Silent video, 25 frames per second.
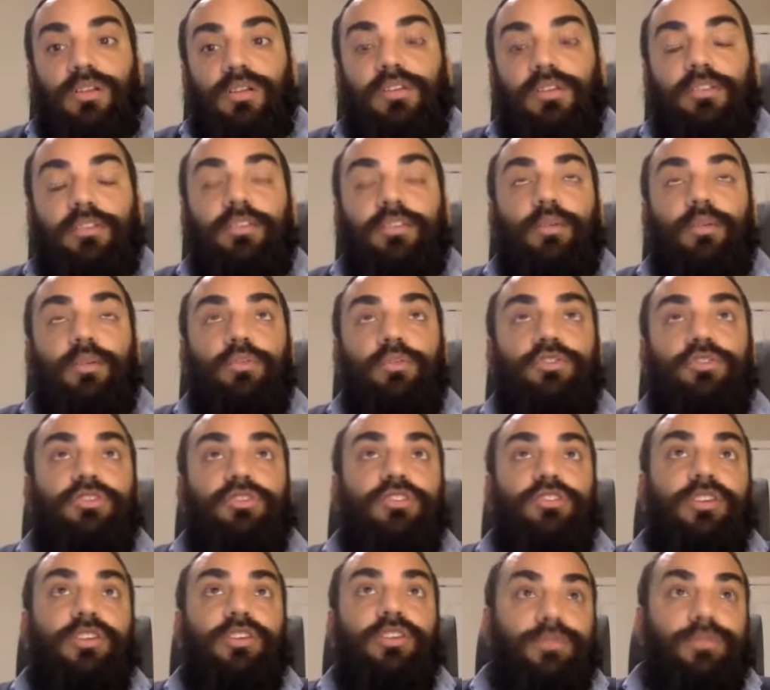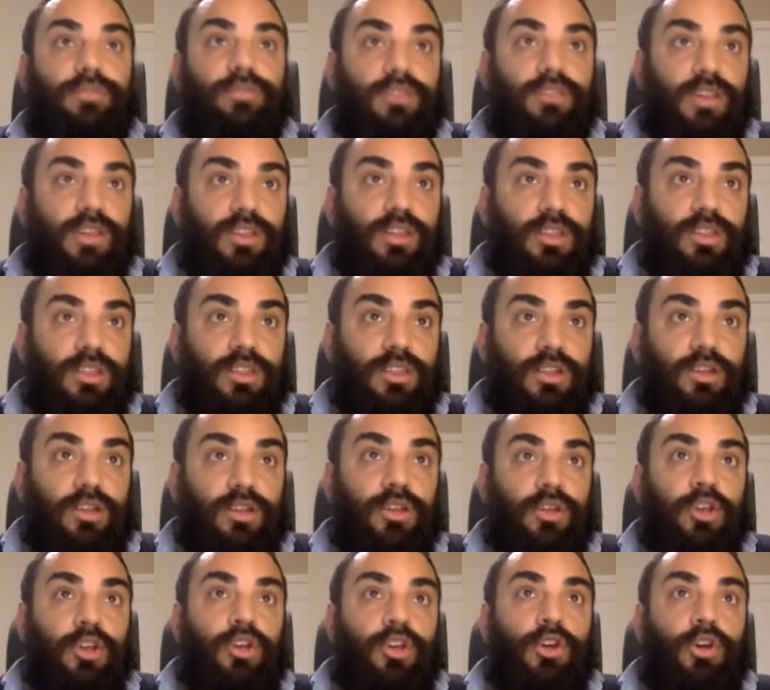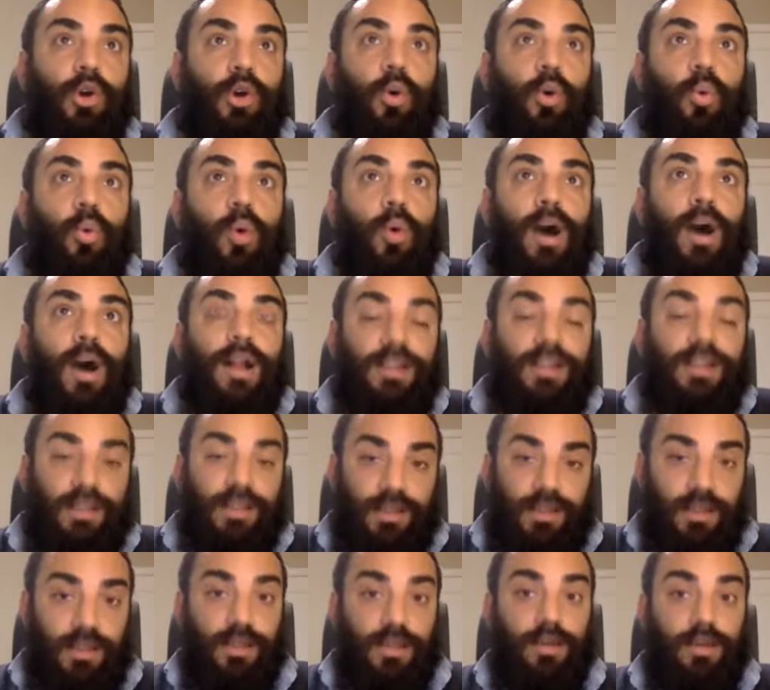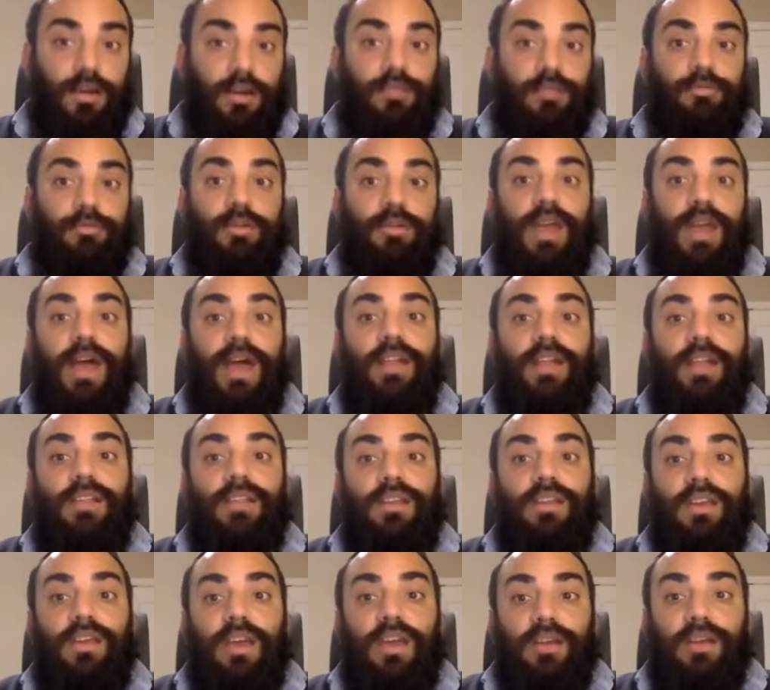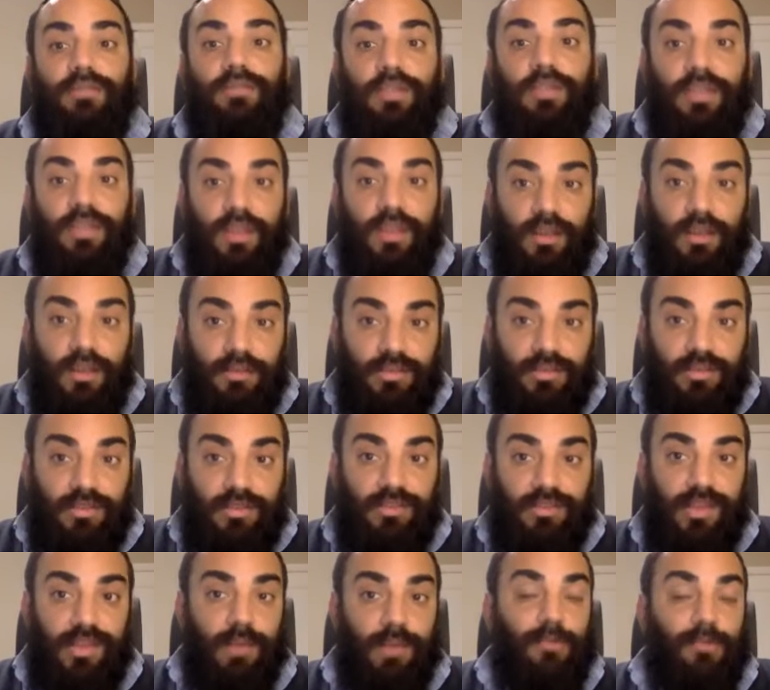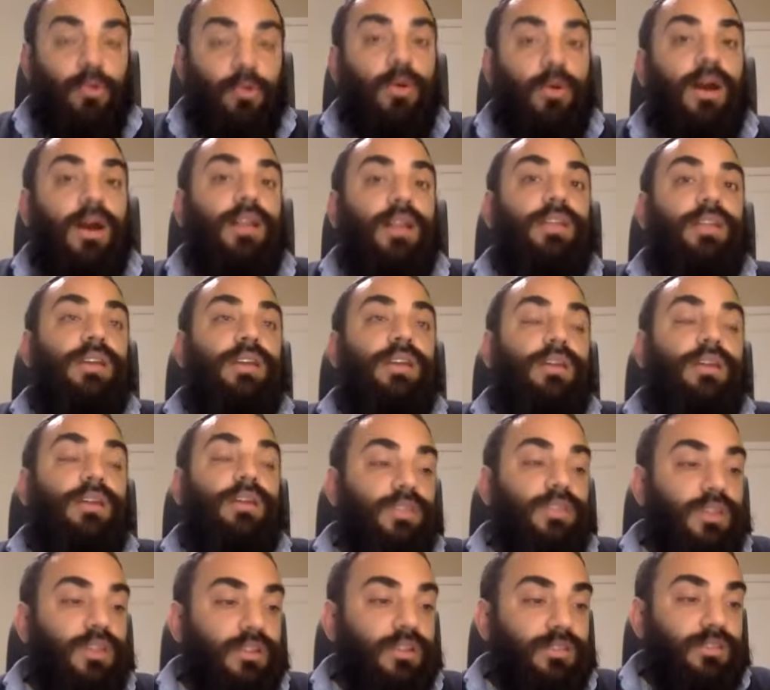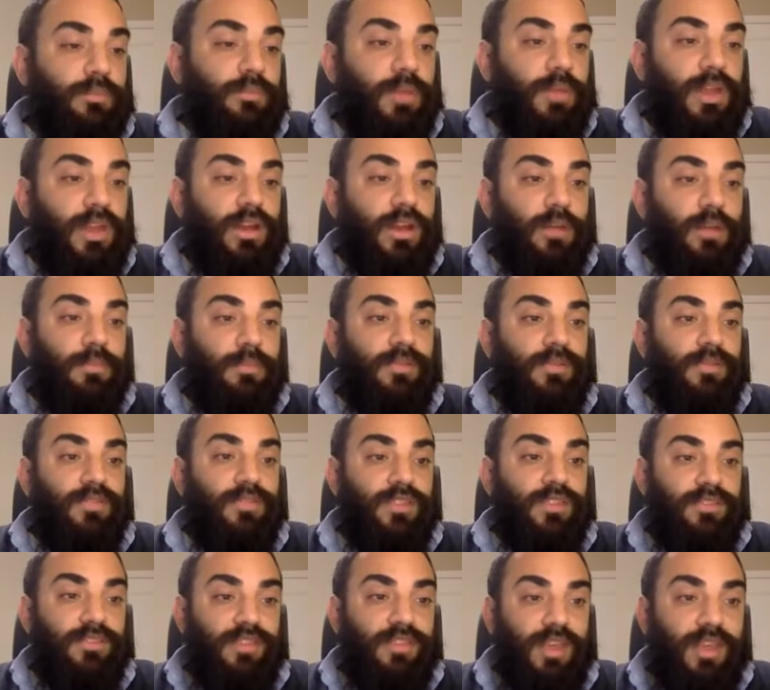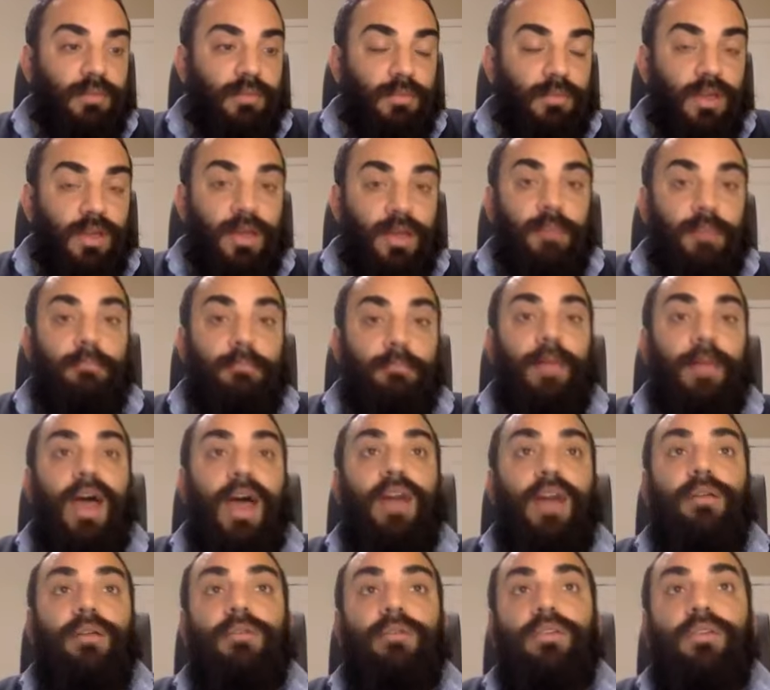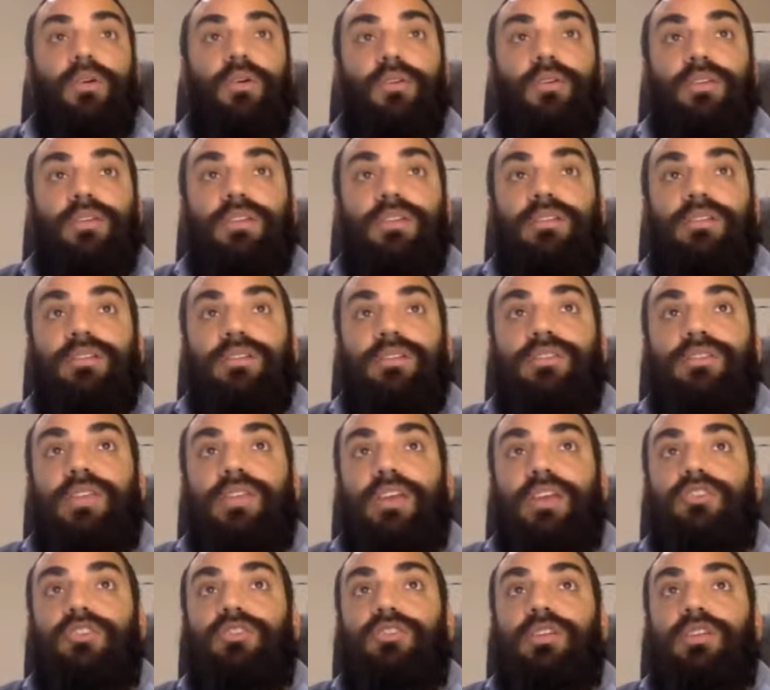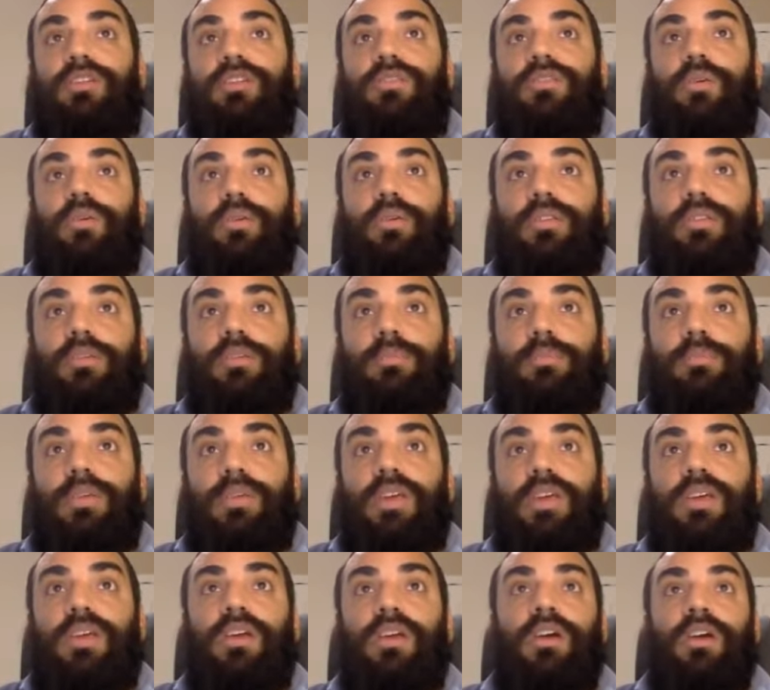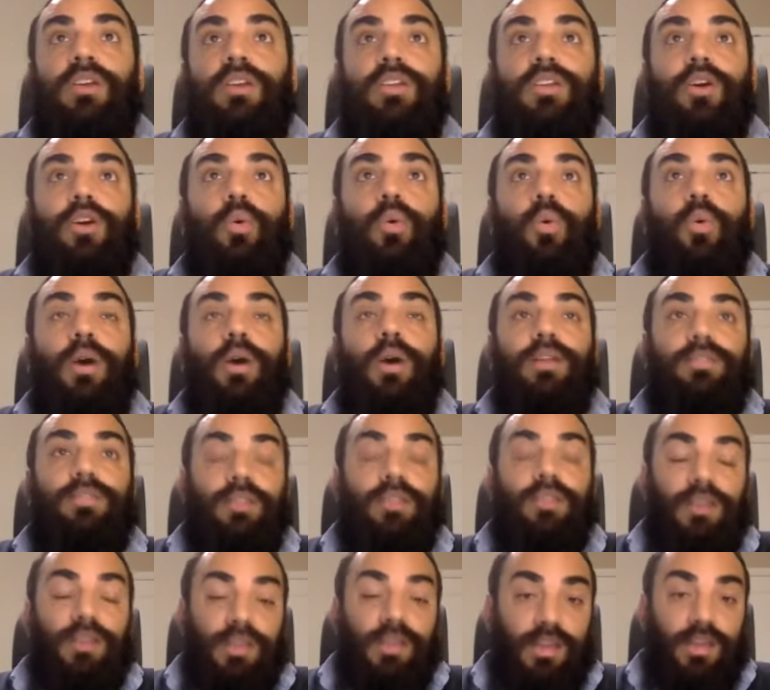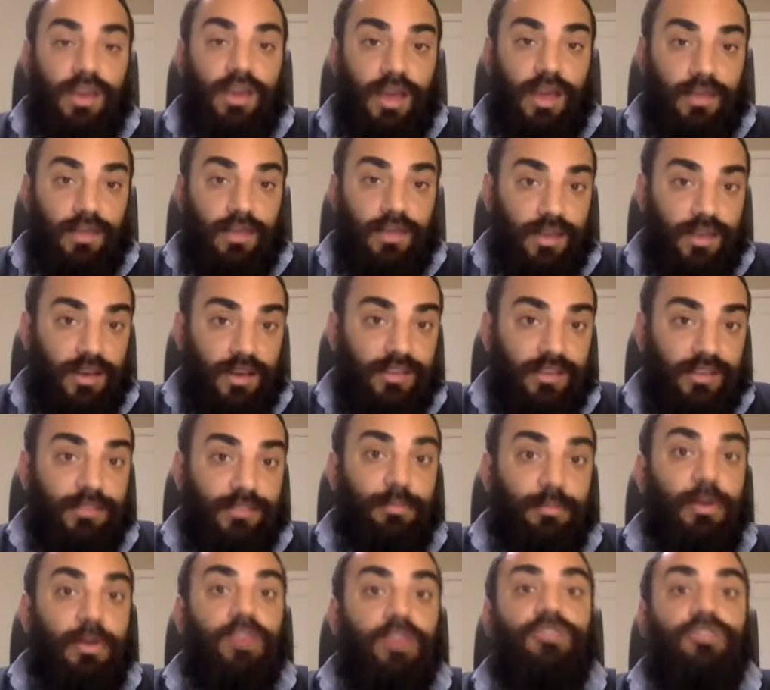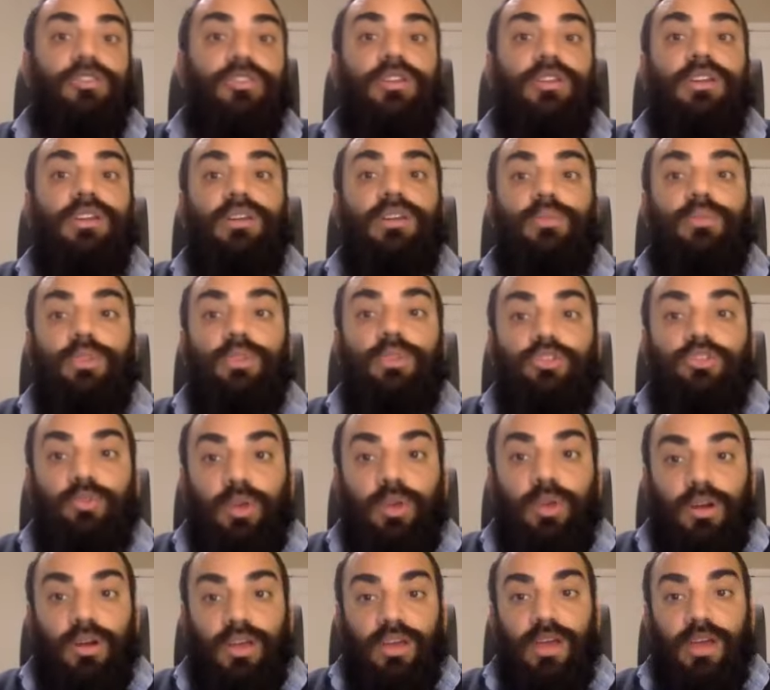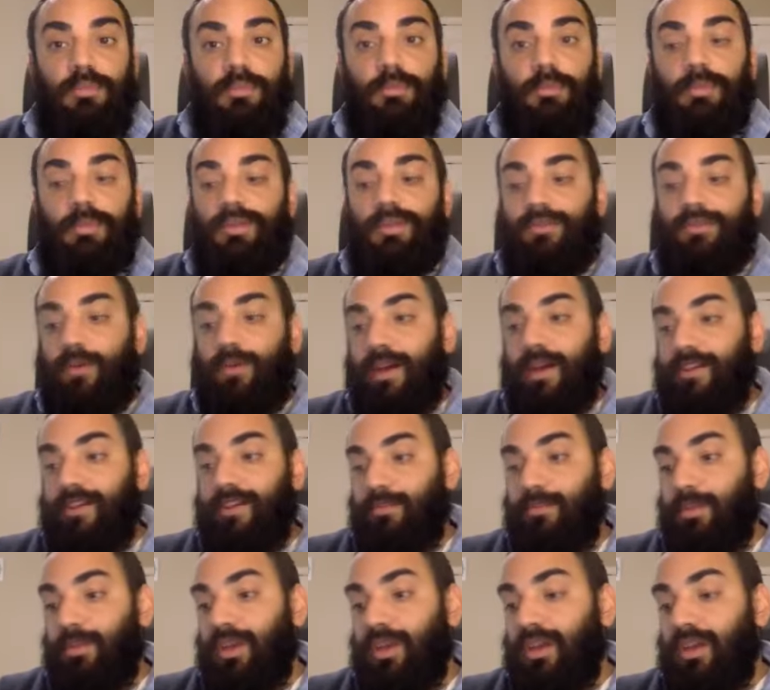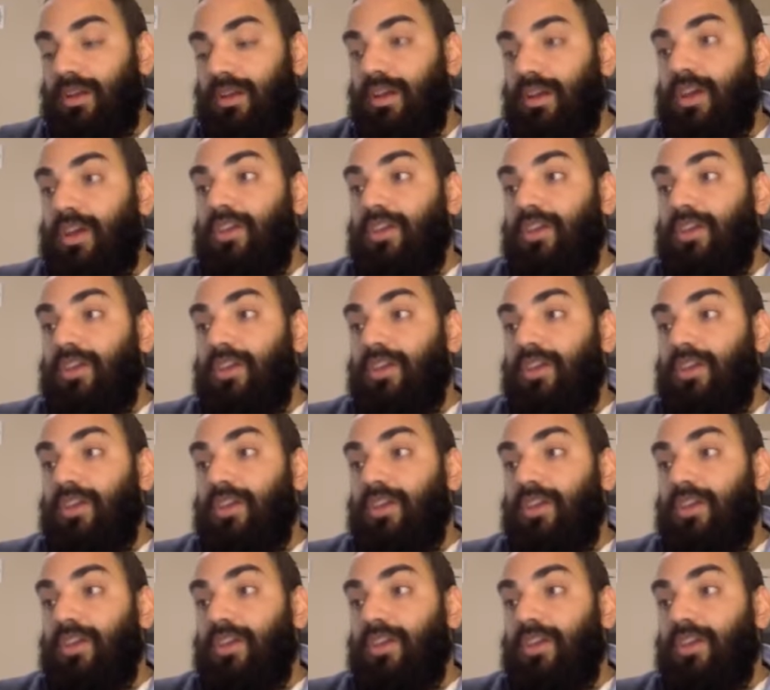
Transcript: There's no shift in the quality of reality. Everything is the same quality, everything is made up of the same matter. The only distinction is going to be the quantity and the expression in which we are capable of grasping it.